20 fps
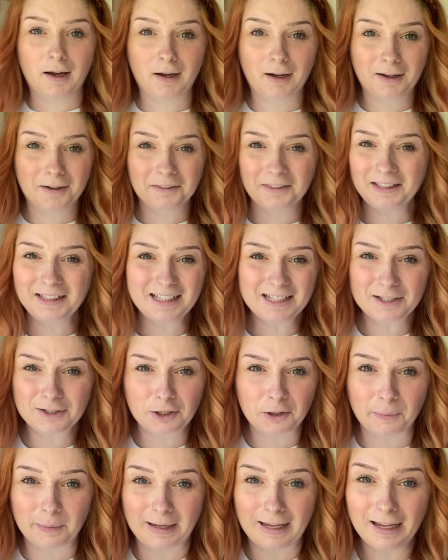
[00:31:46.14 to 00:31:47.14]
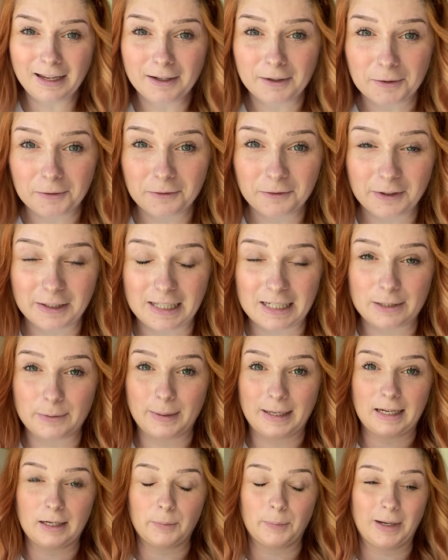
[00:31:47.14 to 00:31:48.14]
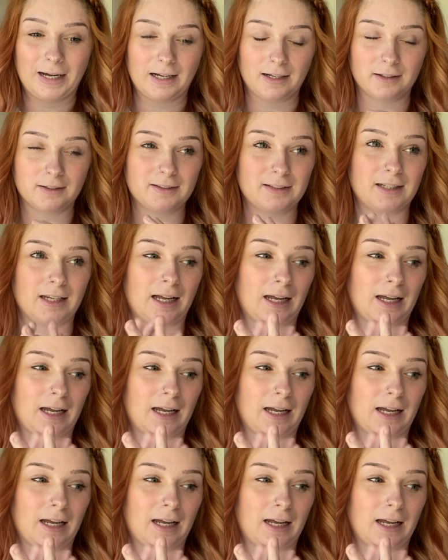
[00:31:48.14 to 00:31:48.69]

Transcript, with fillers: I think that's going to be it for this week, pals.